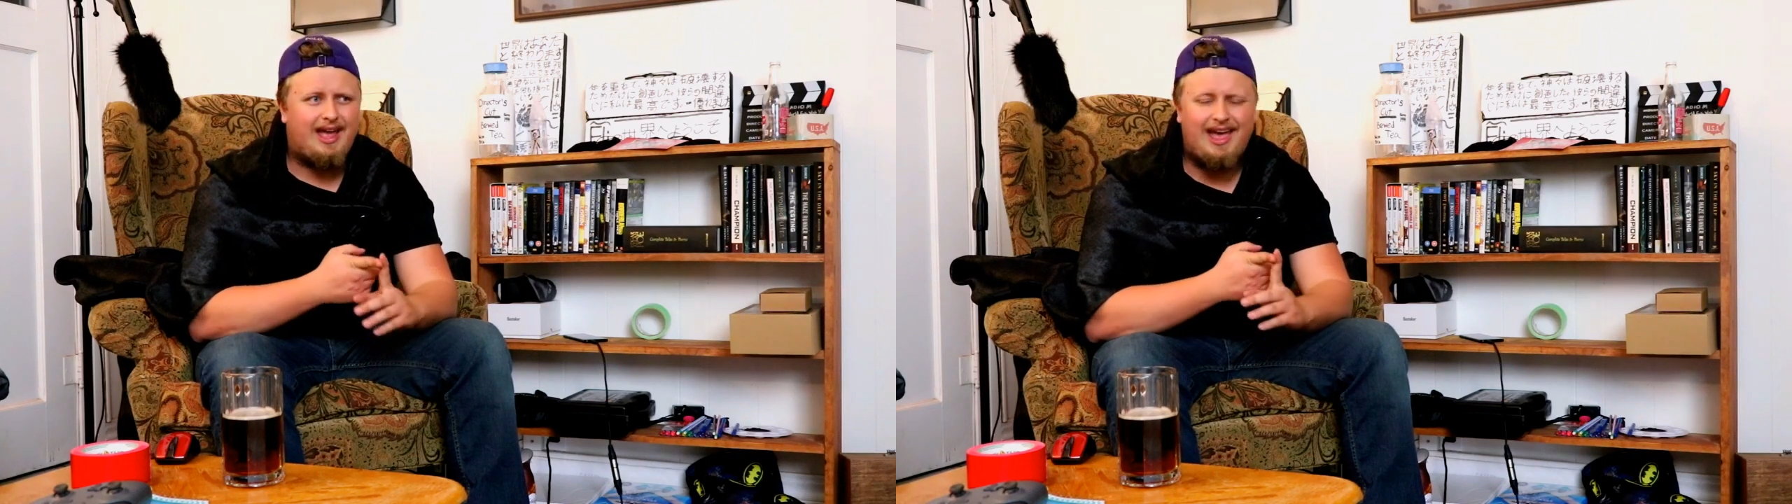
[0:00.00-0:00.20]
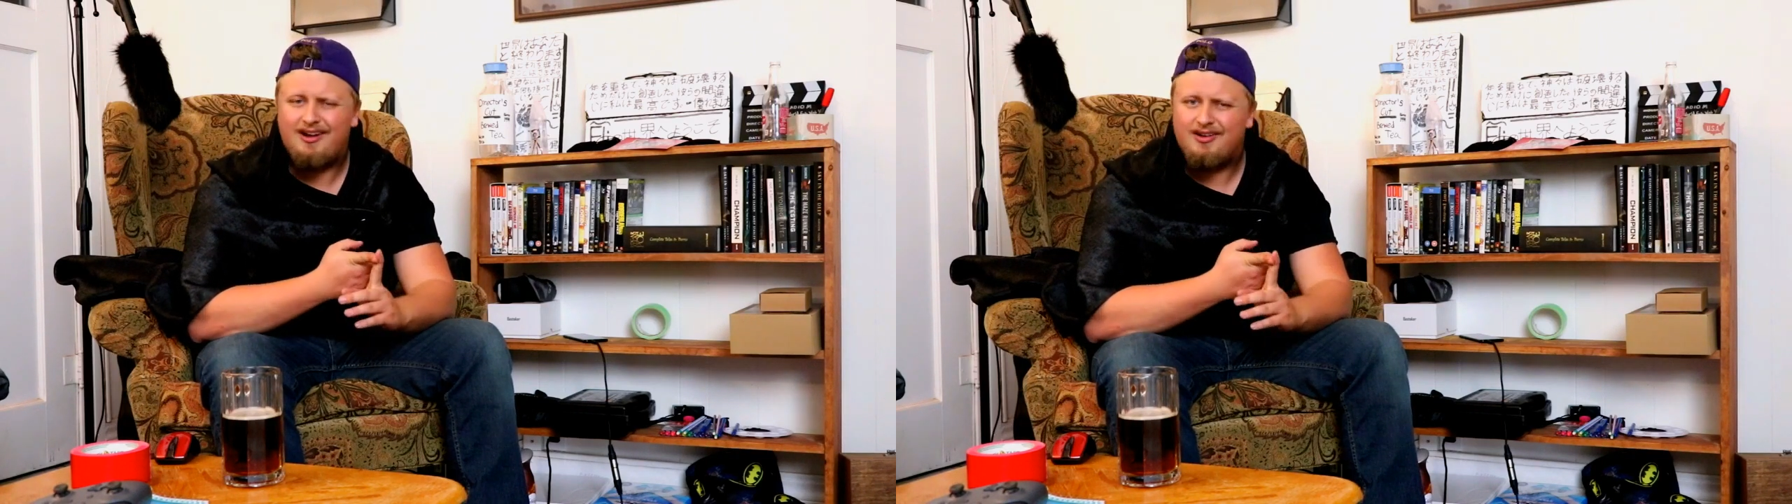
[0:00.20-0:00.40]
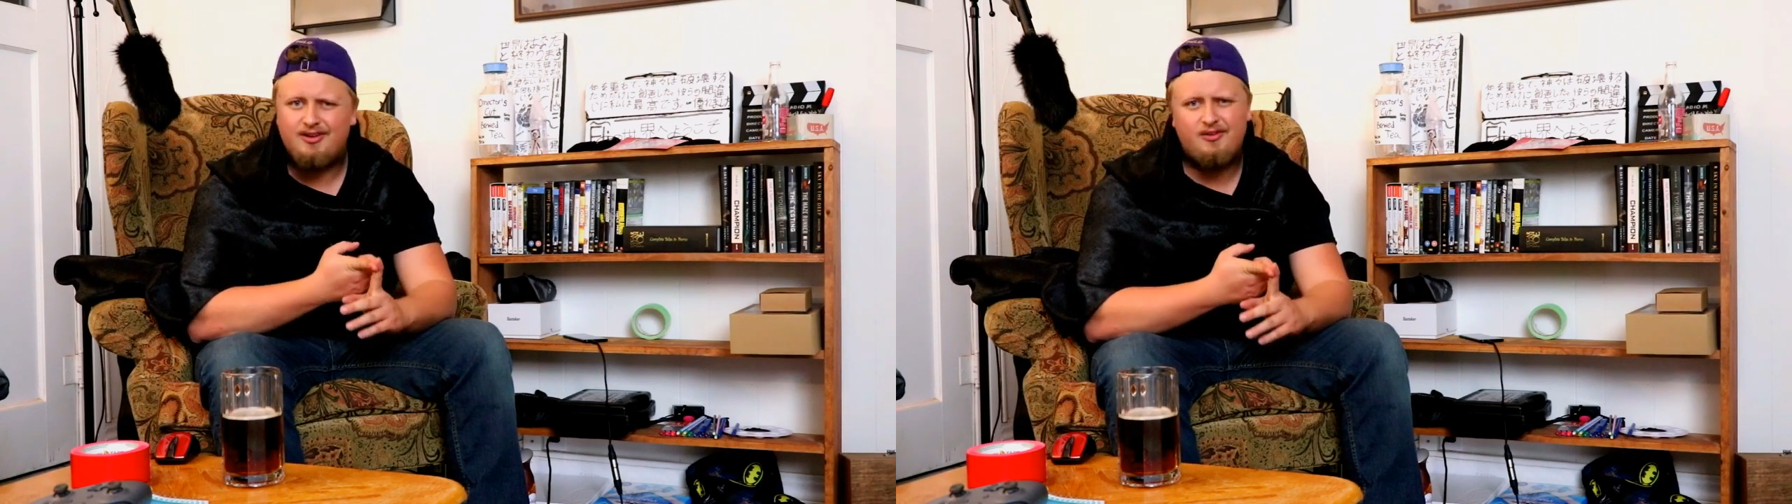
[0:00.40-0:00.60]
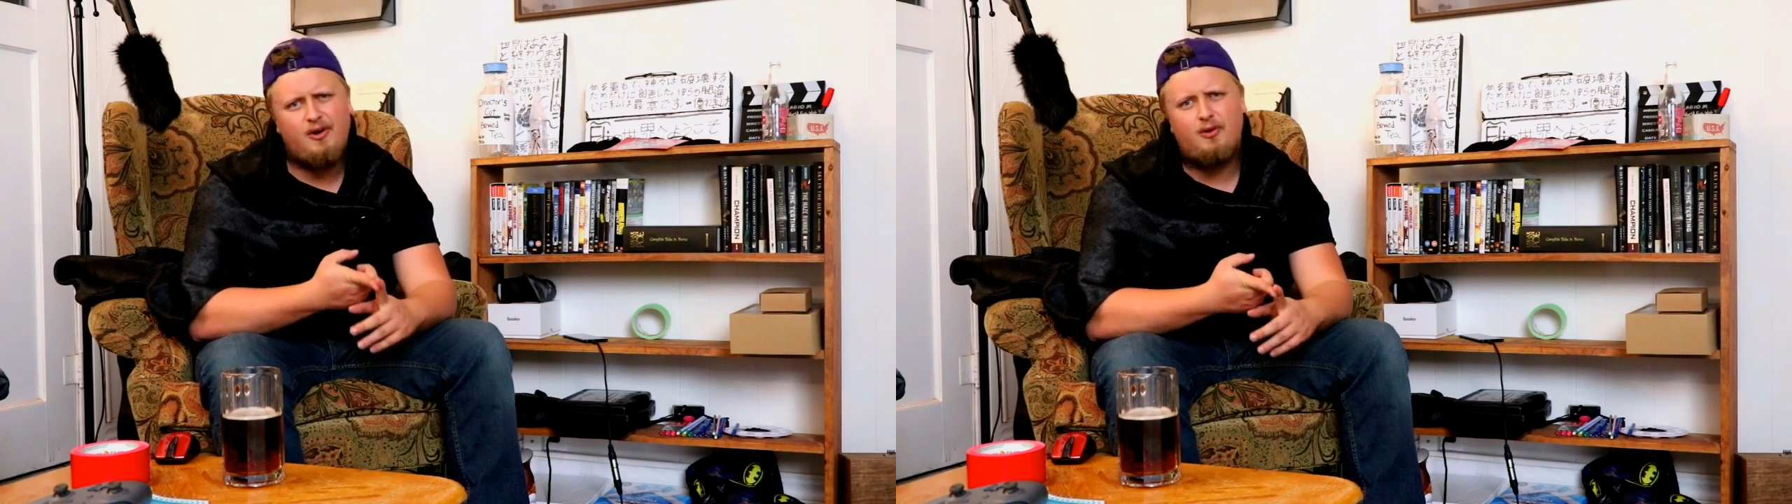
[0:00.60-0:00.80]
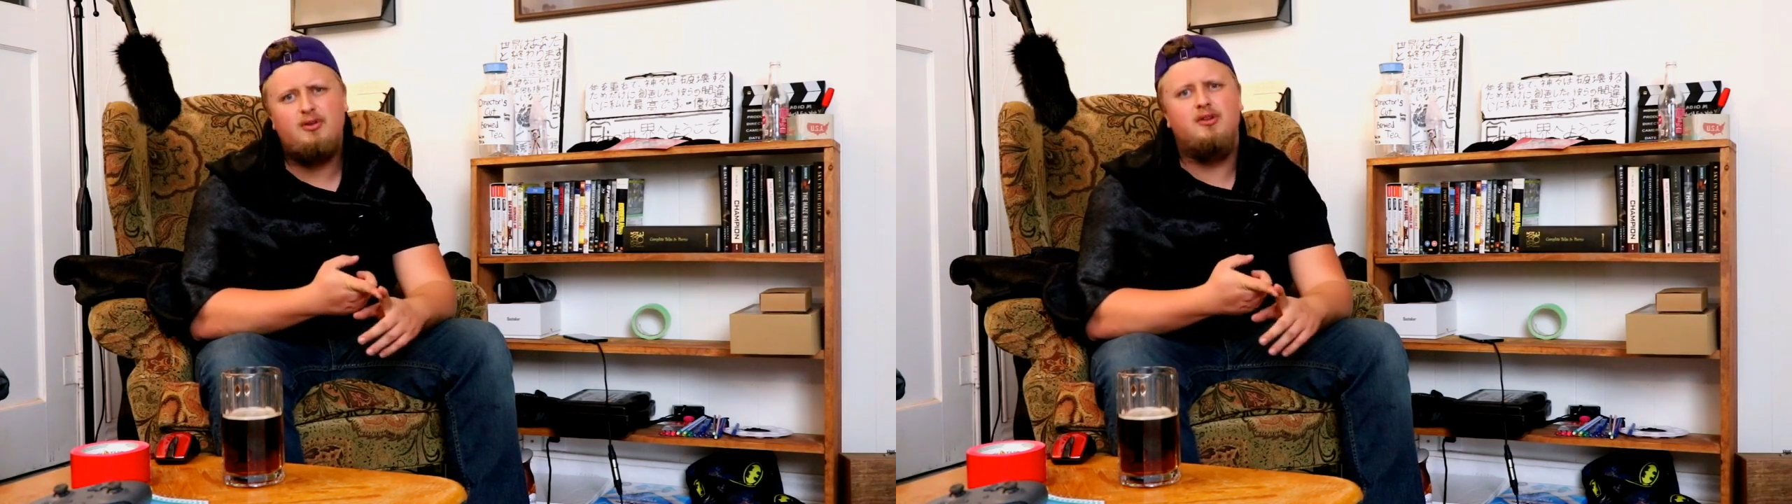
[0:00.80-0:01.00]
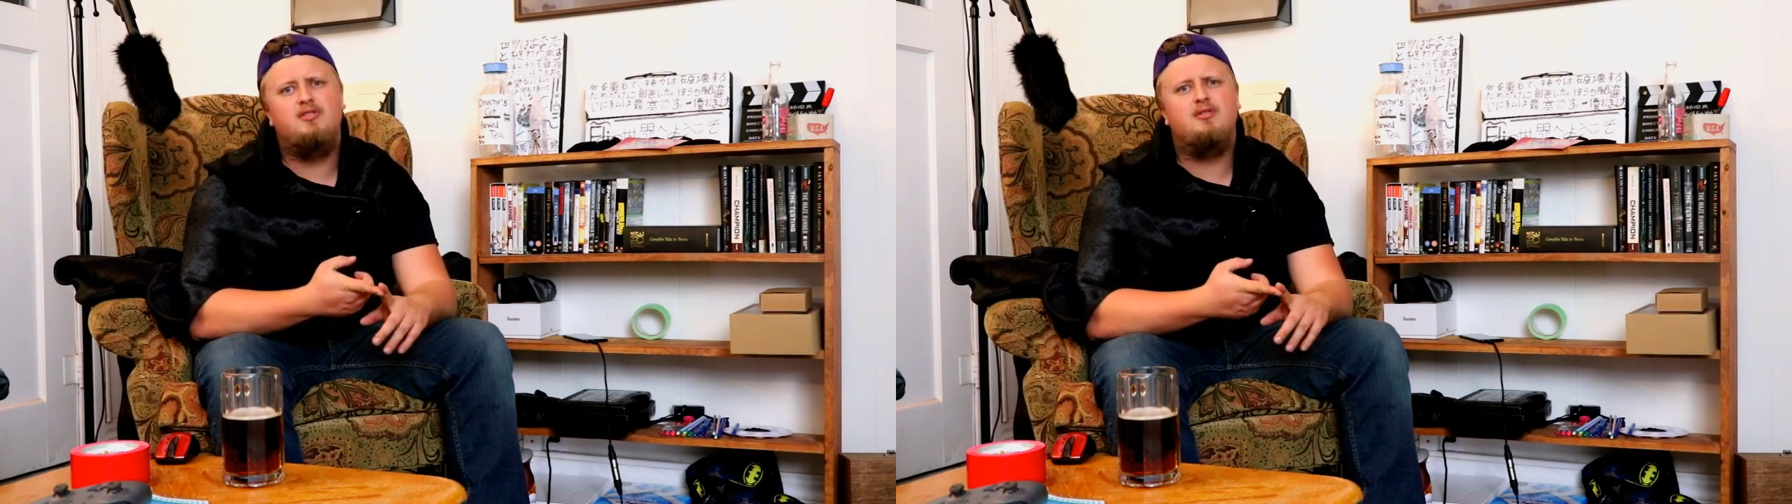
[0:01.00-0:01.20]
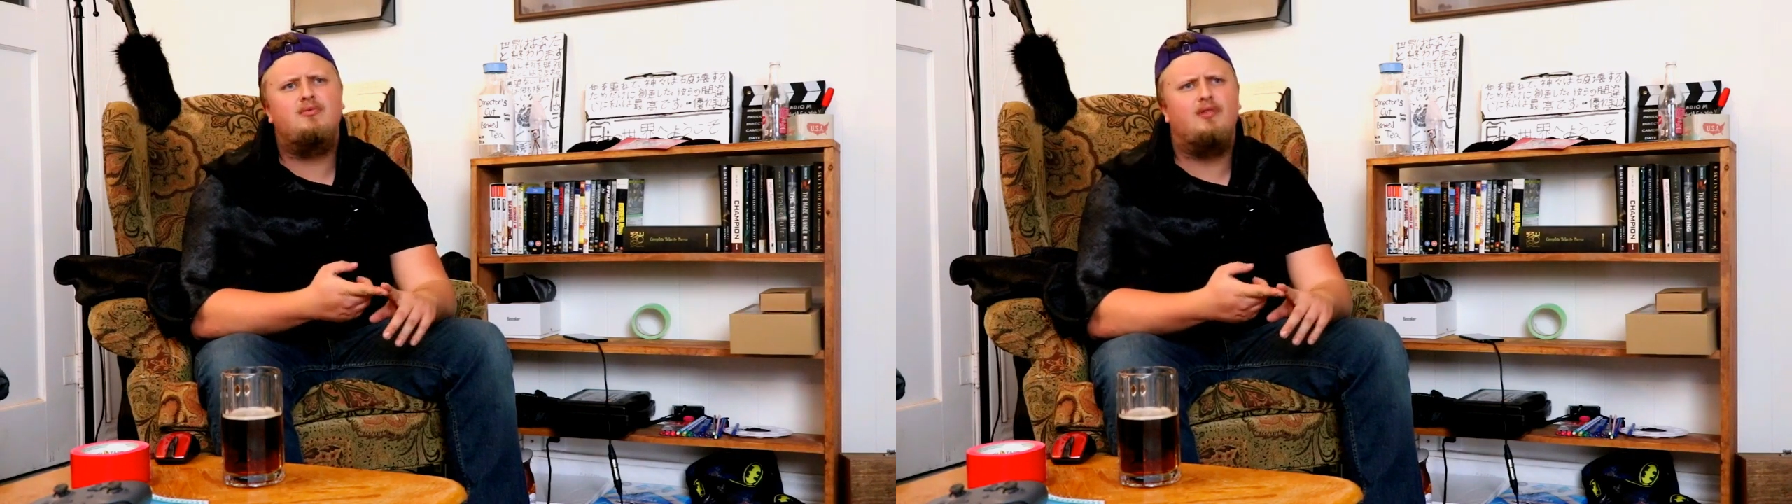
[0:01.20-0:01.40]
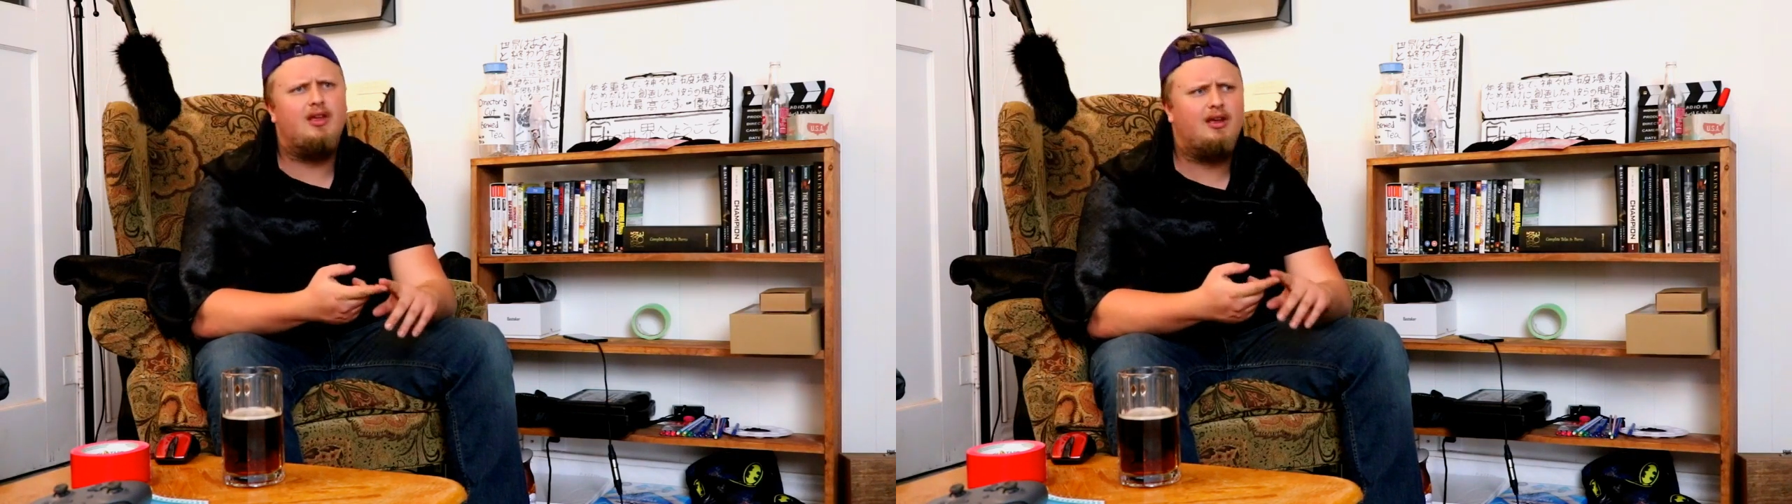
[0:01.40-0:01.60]
how to do the whole
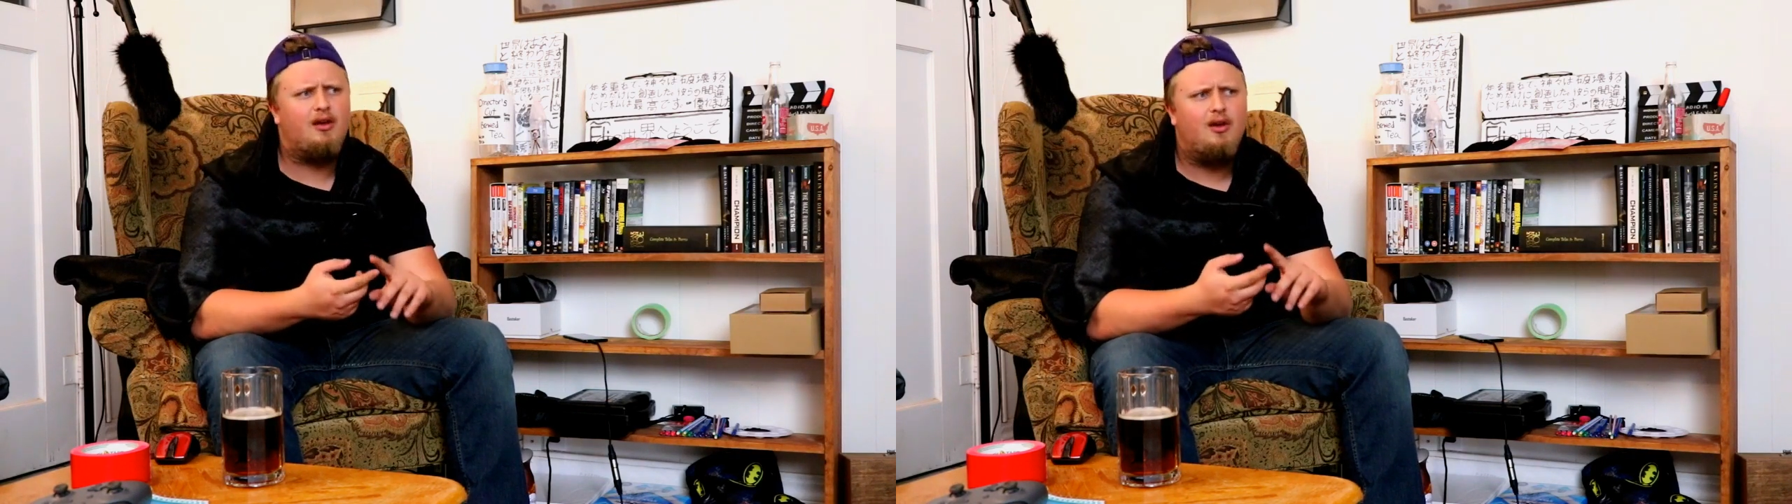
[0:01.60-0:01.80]
YouTube thing,